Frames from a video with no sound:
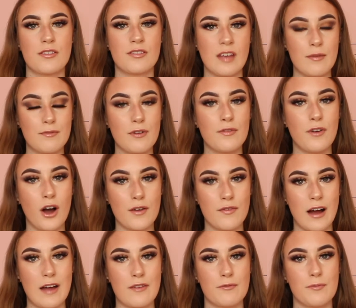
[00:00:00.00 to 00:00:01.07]
10 for
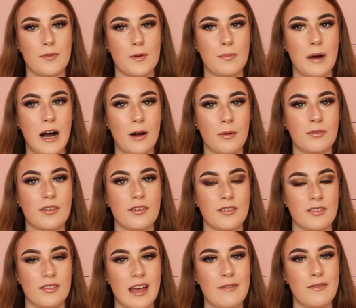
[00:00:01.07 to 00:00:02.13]
45 pounds is a
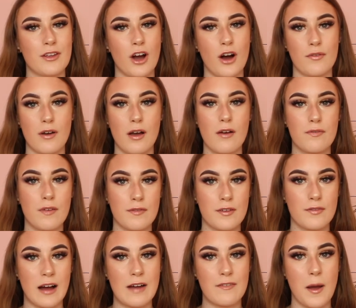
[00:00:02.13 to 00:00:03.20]
saving of
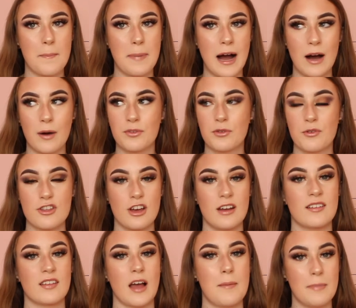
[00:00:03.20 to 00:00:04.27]
55 pounds which
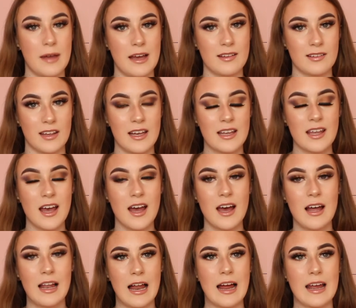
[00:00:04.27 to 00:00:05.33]
is amazing
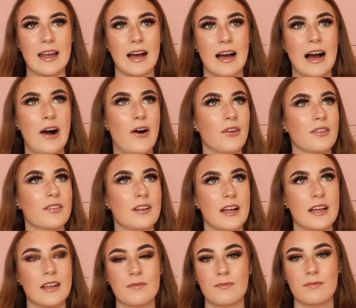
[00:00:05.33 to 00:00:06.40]
like
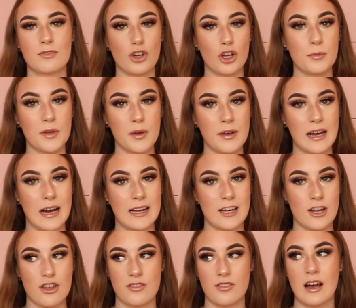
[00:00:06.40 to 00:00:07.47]
honestly Doll Beauty
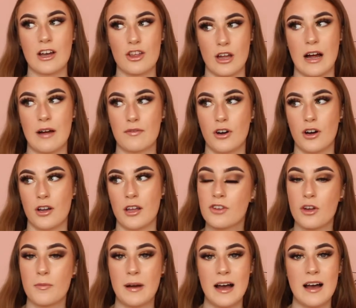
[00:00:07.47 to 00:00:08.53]
eyelashes I actually have got
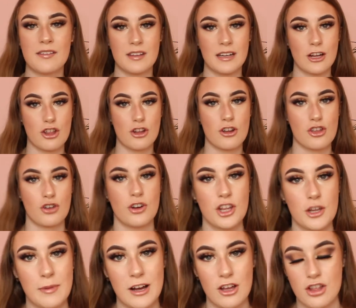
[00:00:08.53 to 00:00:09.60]
two pairs I'll actually show you
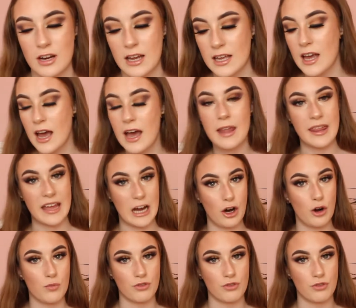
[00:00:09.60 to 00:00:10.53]
them actually they are